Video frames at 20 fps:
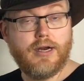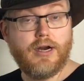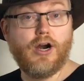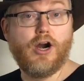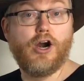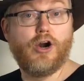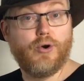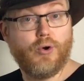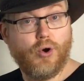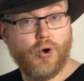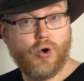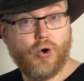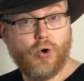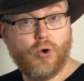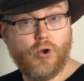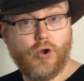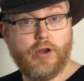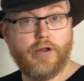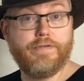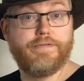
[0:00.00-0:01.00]
are
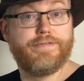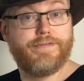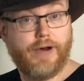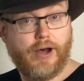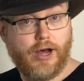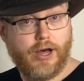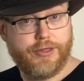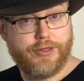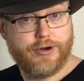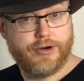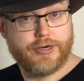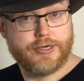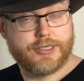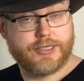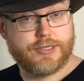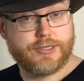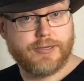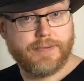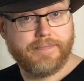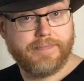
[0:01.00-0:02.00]
all
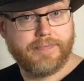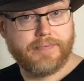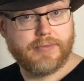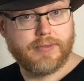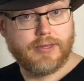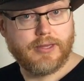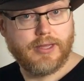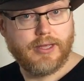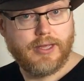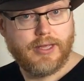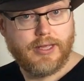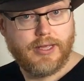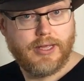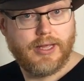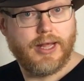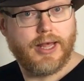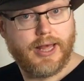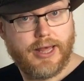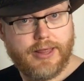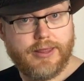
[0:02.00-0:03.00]
fathers
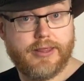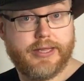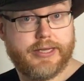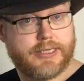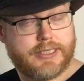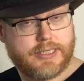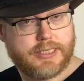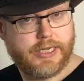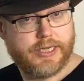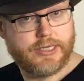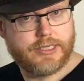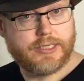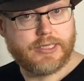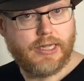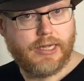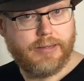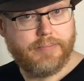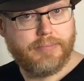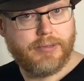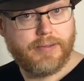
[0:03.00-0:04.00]
in this
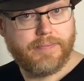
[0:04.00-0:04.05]
system.